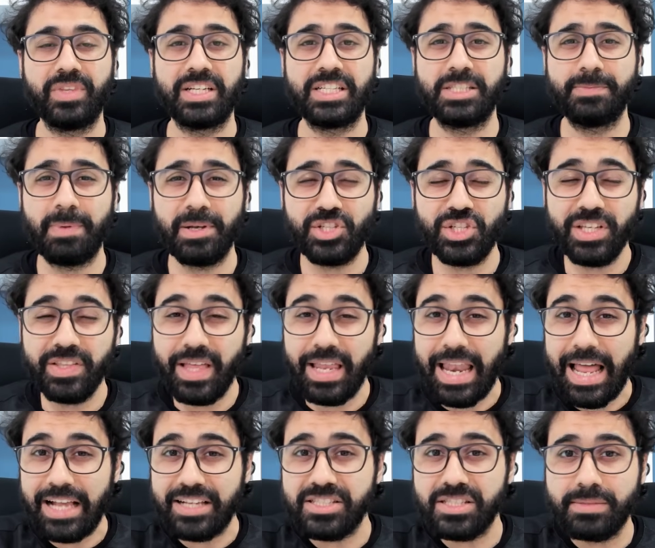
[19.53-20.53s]
Especially the
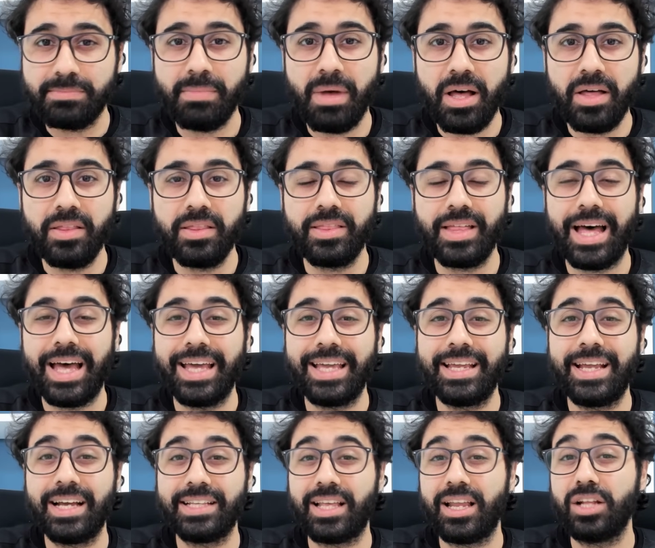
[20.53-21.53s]
last month, I
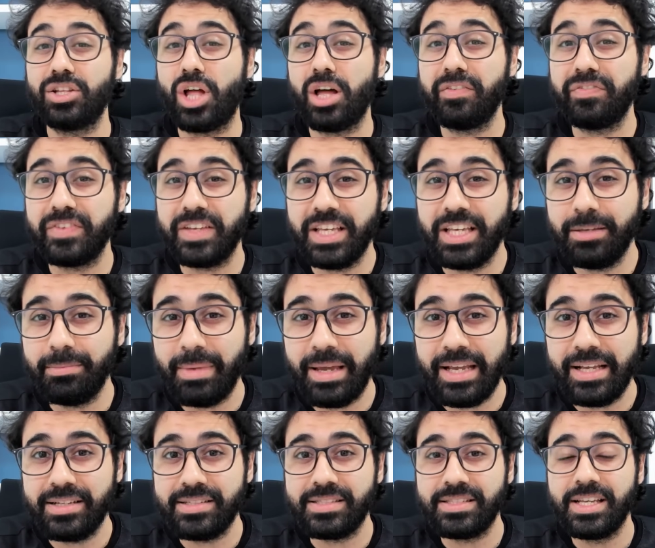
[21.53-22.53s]
got a lot of
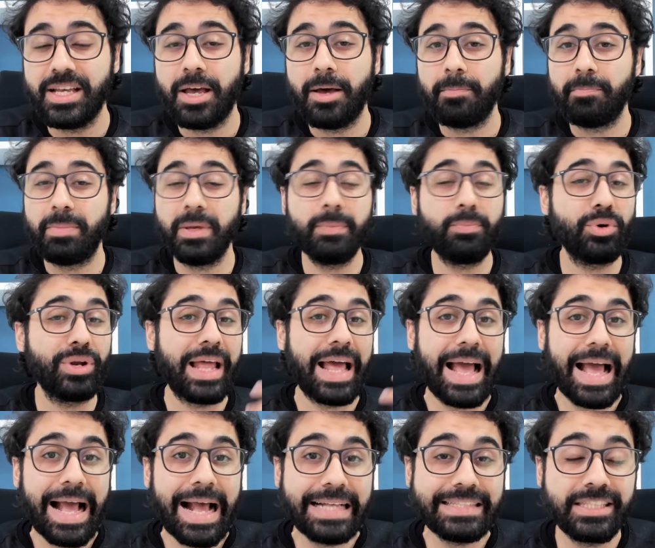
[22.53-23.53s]
emails, people
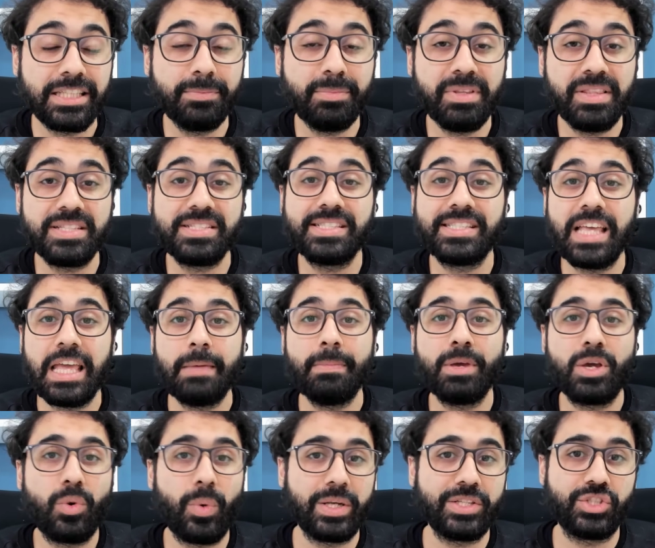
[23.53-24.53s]
asking me the same
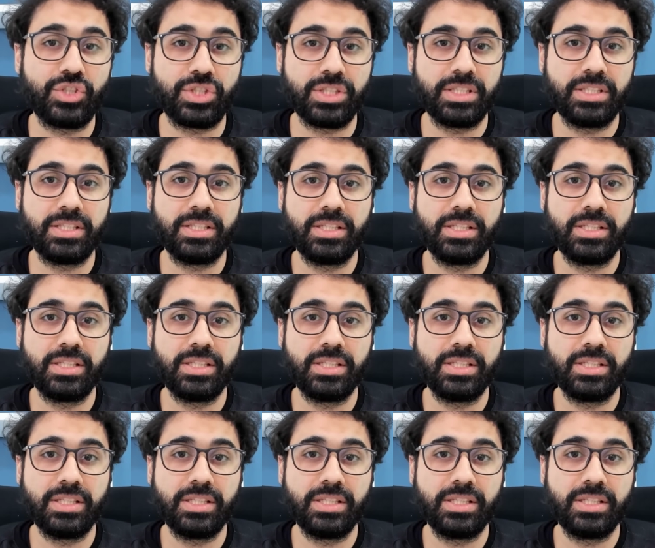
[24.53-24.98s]
question.